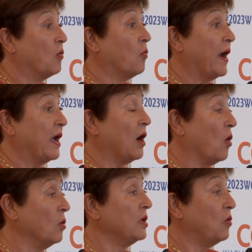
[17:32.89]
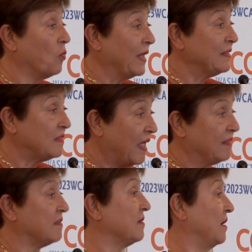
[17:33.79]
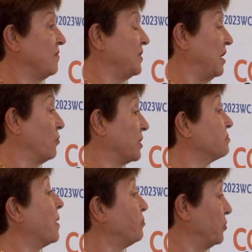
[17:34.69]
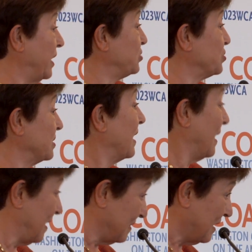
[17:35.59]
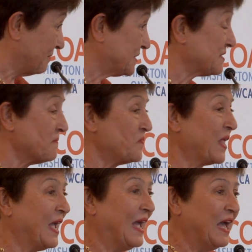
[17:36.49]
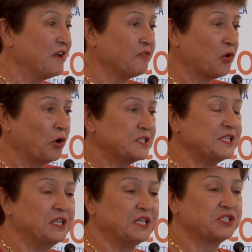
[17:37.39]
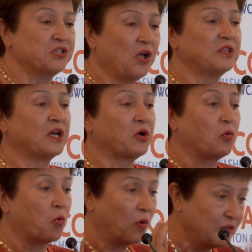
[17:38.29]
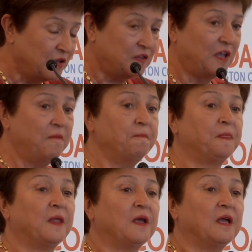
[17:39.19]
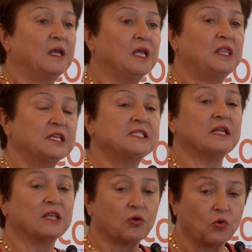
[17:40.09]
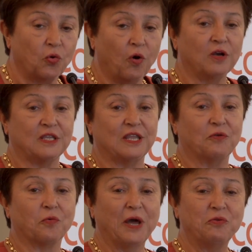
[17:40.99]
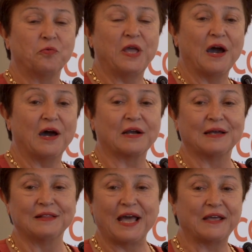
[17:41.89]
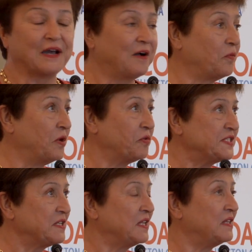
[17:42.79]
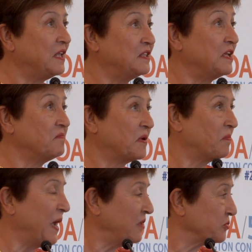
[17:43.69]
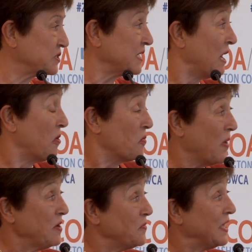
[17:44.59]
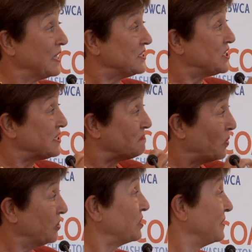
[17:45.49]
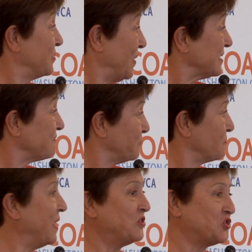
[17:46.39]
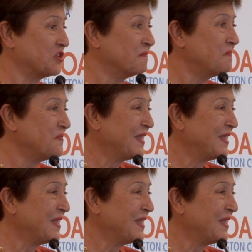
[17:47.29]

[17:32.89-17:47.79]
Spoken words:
where only 1/10 of the world population lives. And of course, it is not the quantity, it is the quality. When we are, like we recently did in Barbados, when we can support transformation,